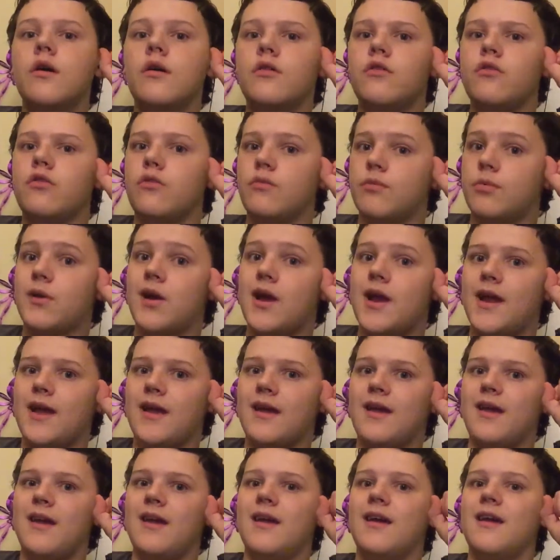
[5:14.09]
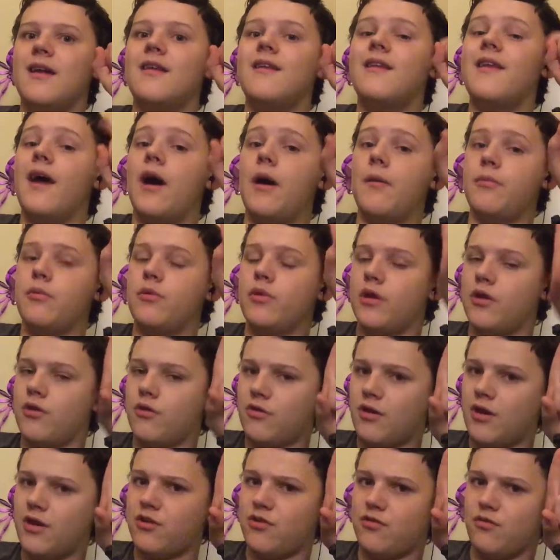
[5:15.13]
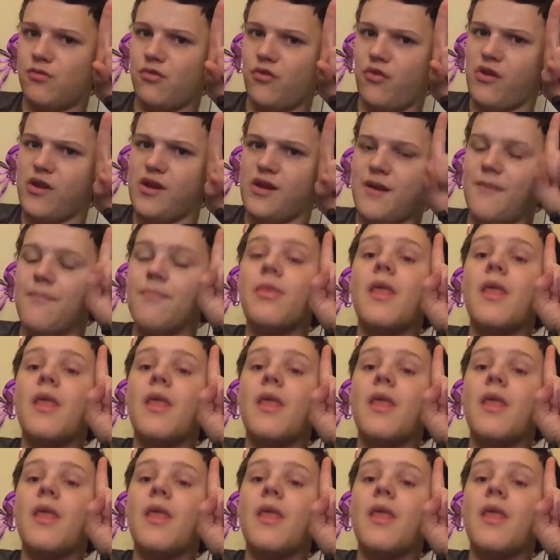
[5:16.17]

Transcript: to break to help you get across the ravine.